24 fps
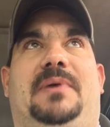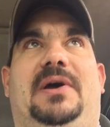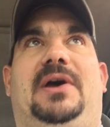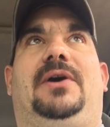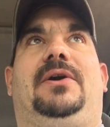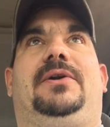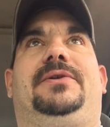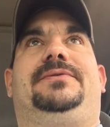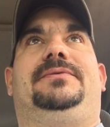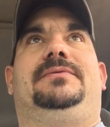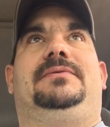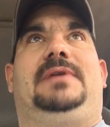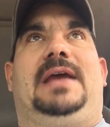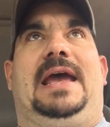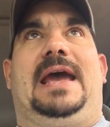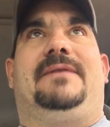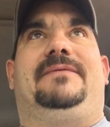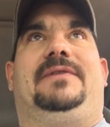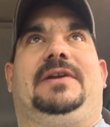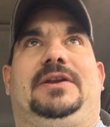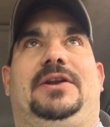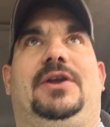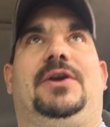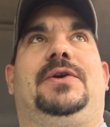built
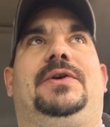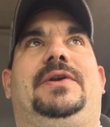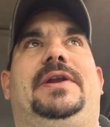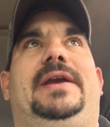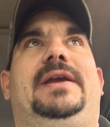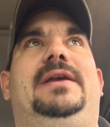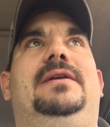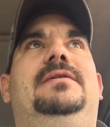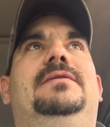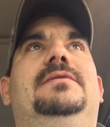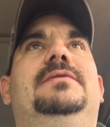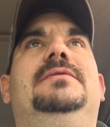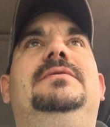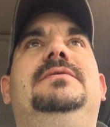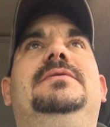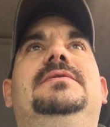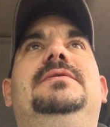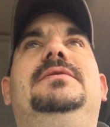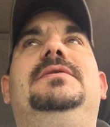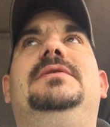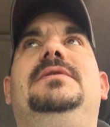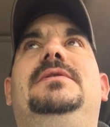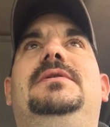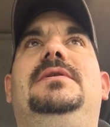heavy duty
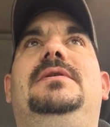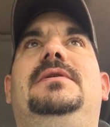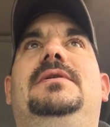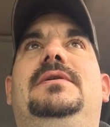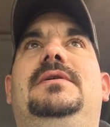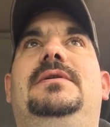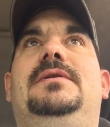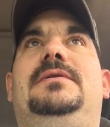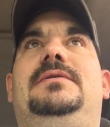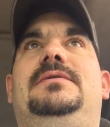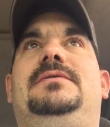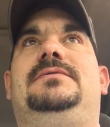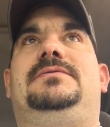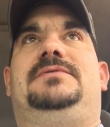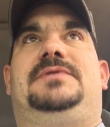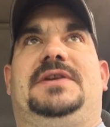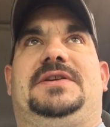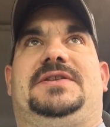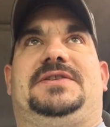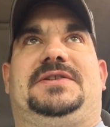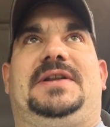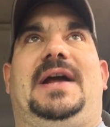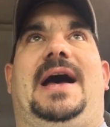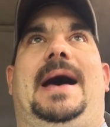
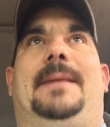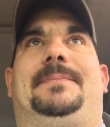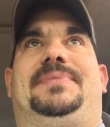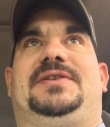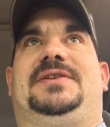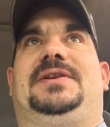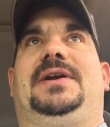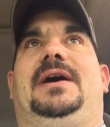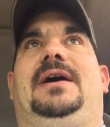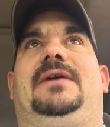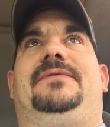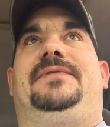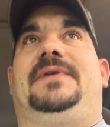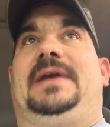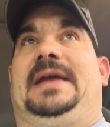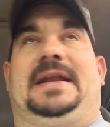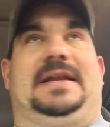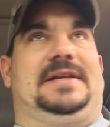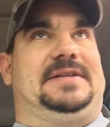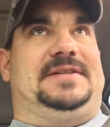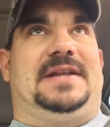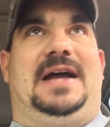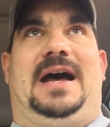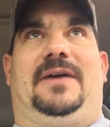to stop stuff. It
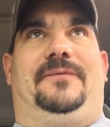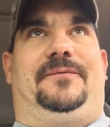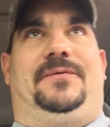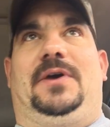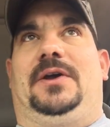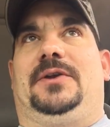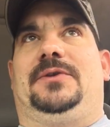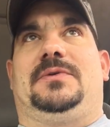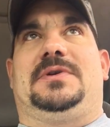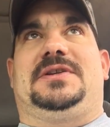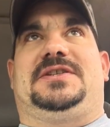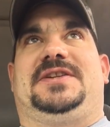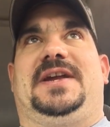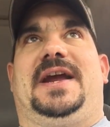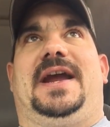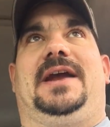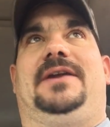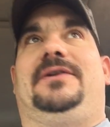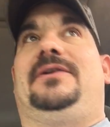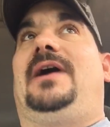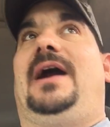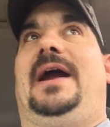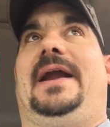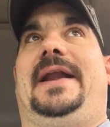is not filled with
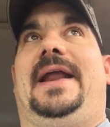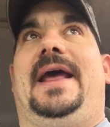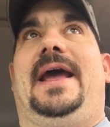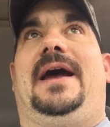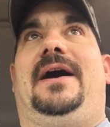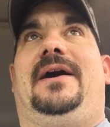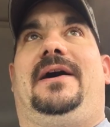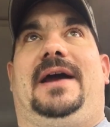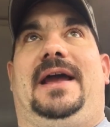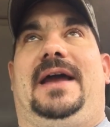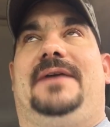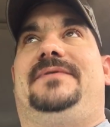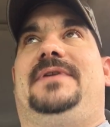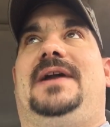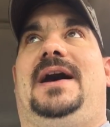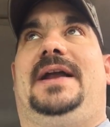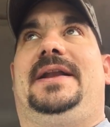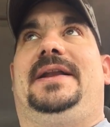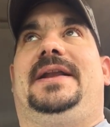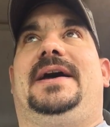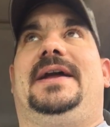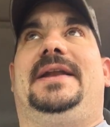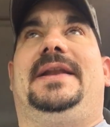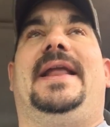sand right now. I have
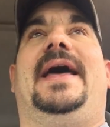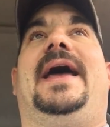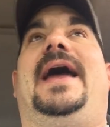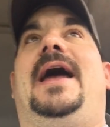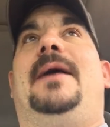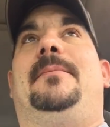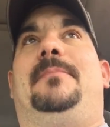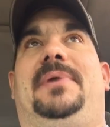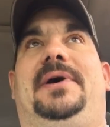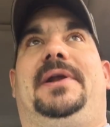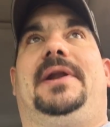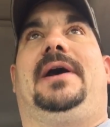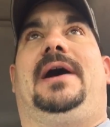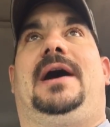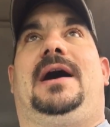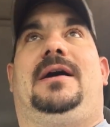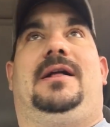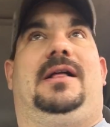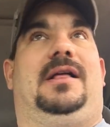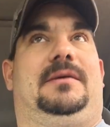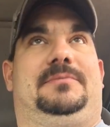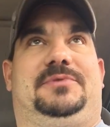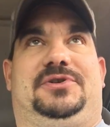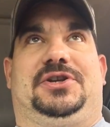not done that, but
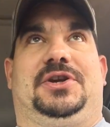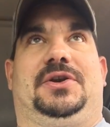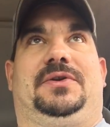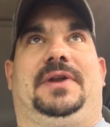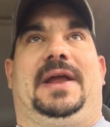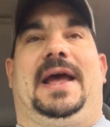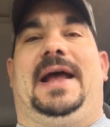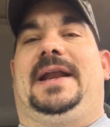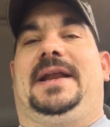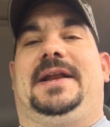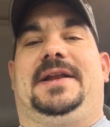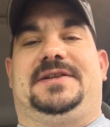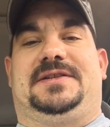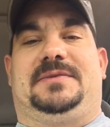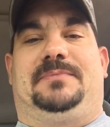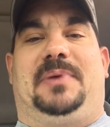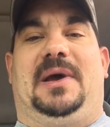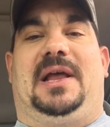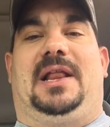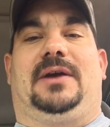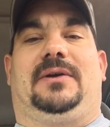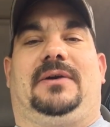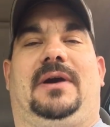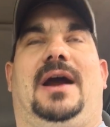all I'm shooting at it is a
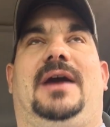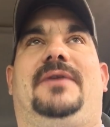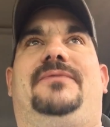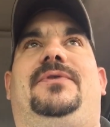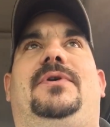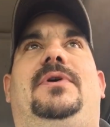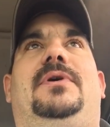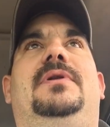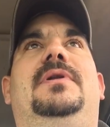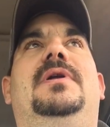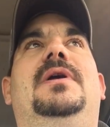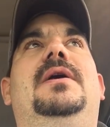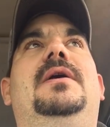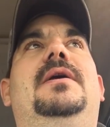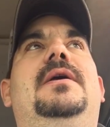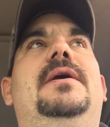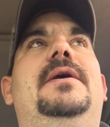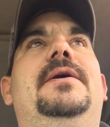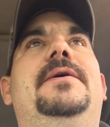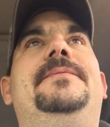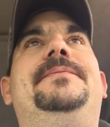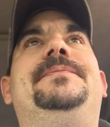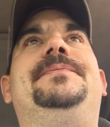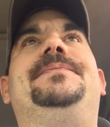pellet rifle.
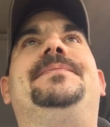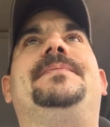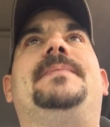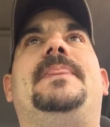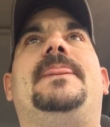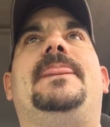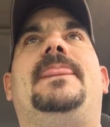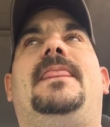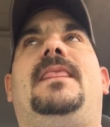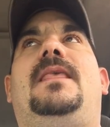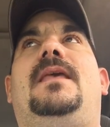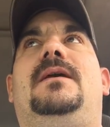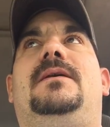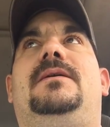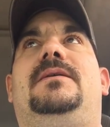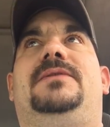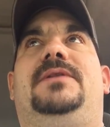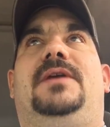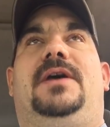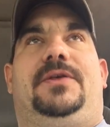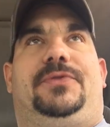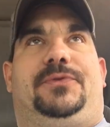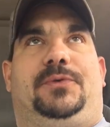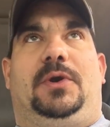
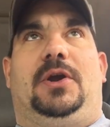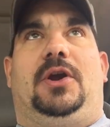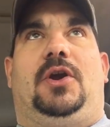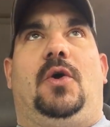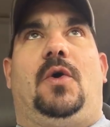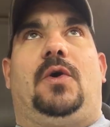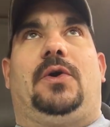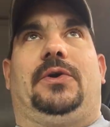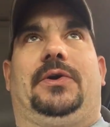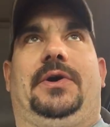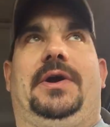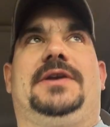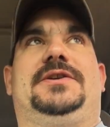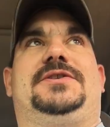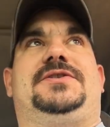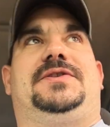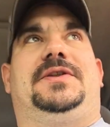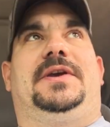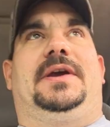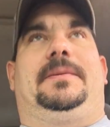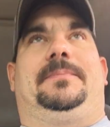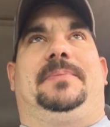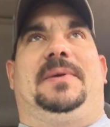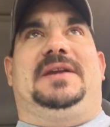The 3/4 inch
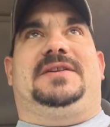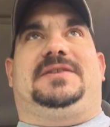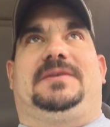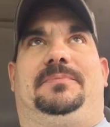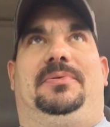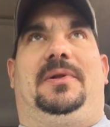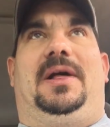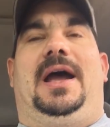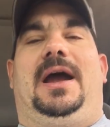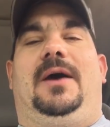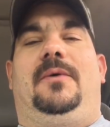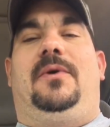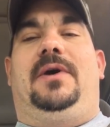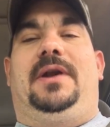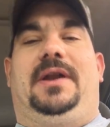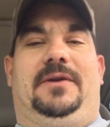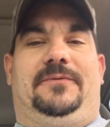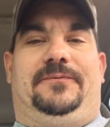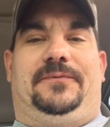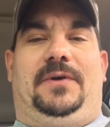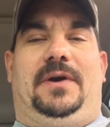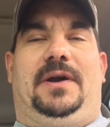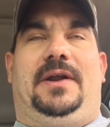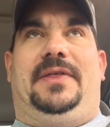thick piece of plywood
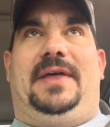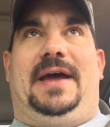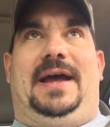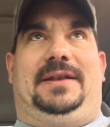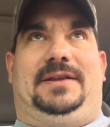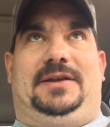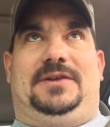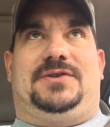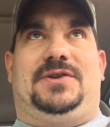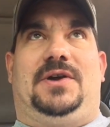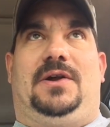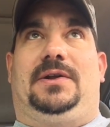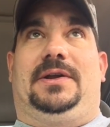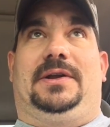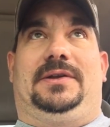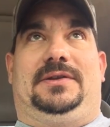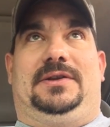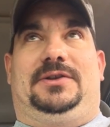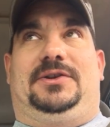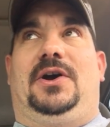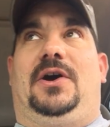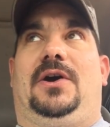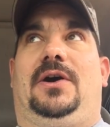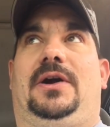in front of that that's holding
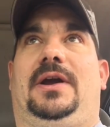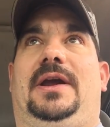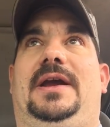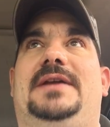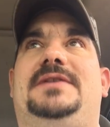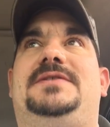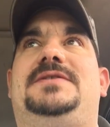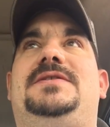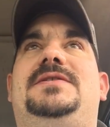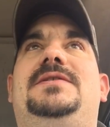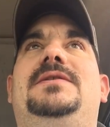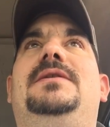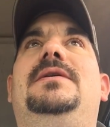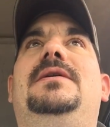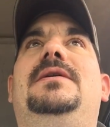the targets,